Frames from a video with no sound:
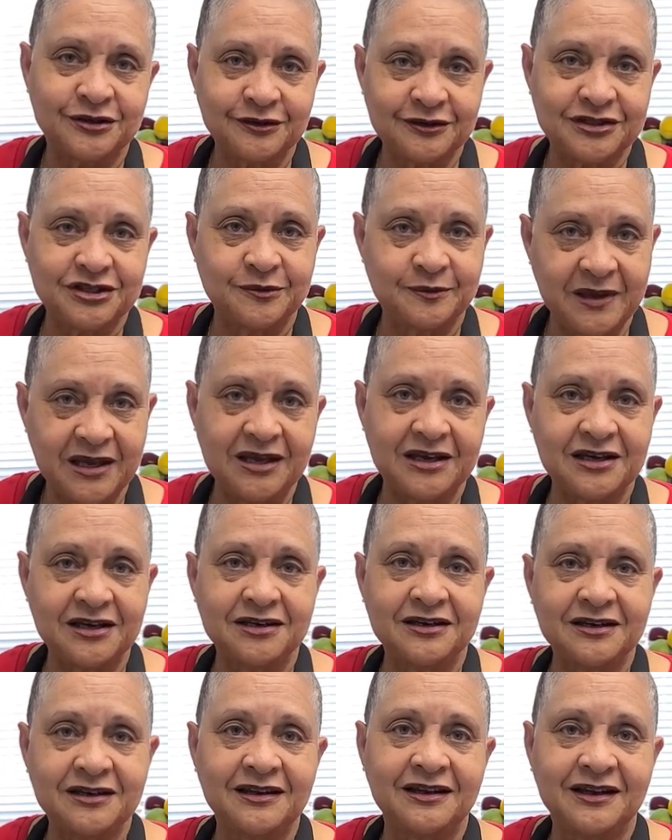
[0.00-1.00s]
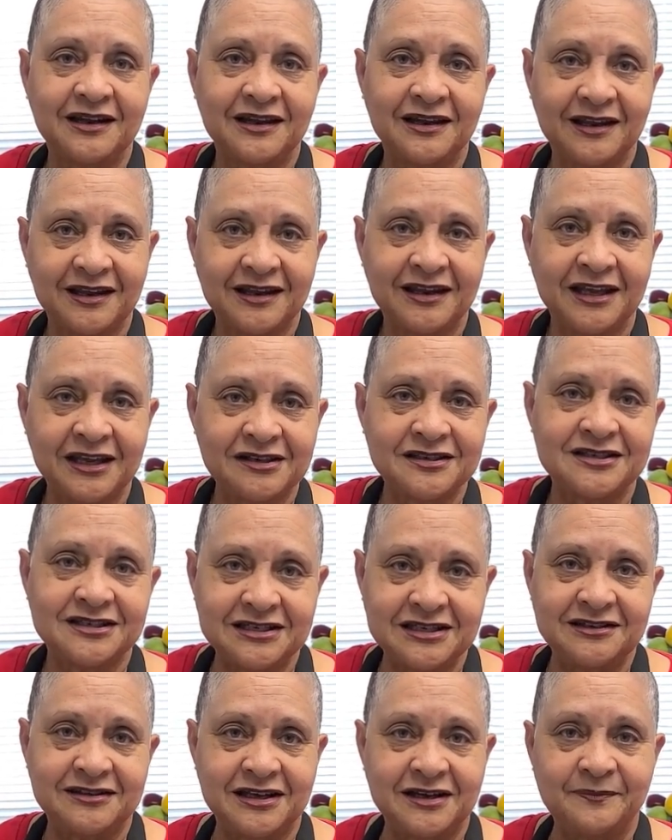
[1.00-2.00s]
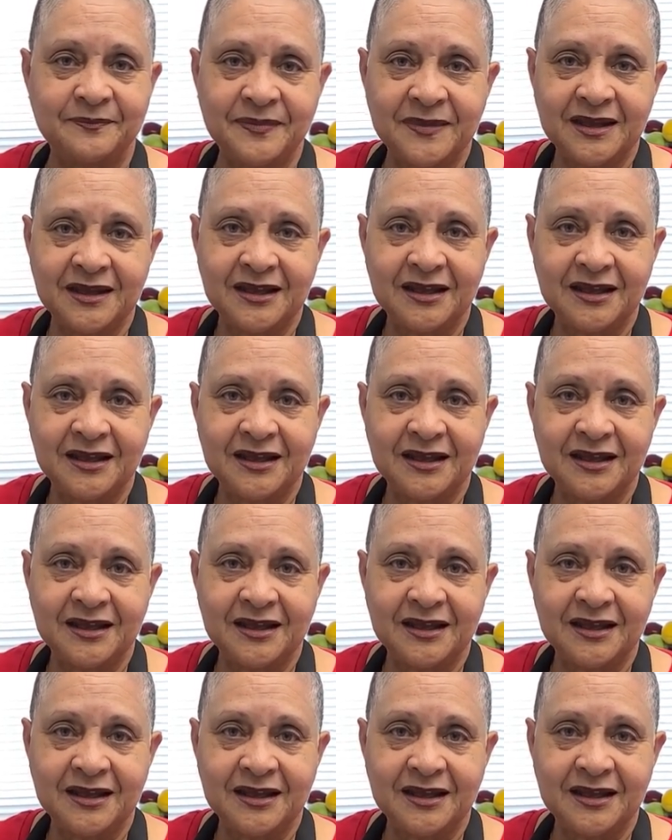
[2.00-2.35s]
cook Jamaican can see them.